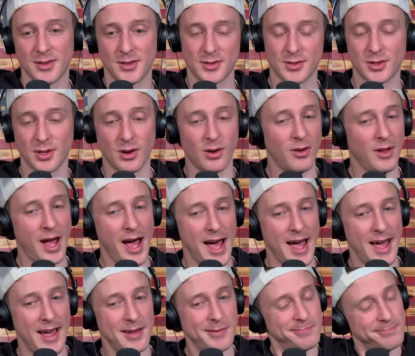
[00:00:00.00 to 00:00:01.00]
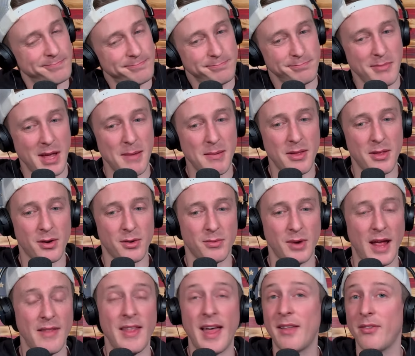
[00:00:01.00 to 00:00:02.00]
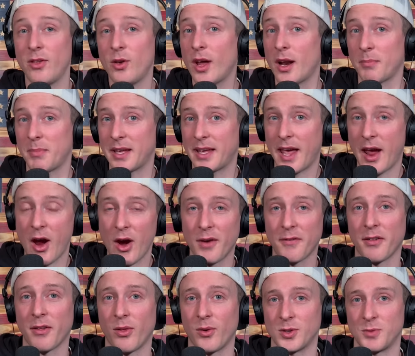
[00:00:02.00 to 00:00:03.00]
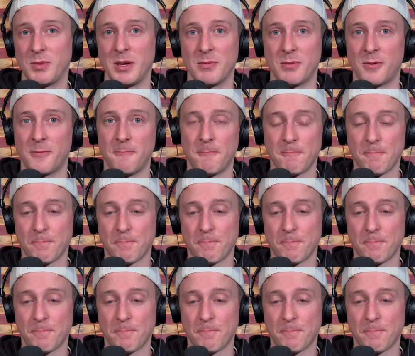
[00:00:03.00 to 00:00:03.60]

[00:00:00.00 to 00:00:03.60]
So maybe they're, and that you got to be careful of those people,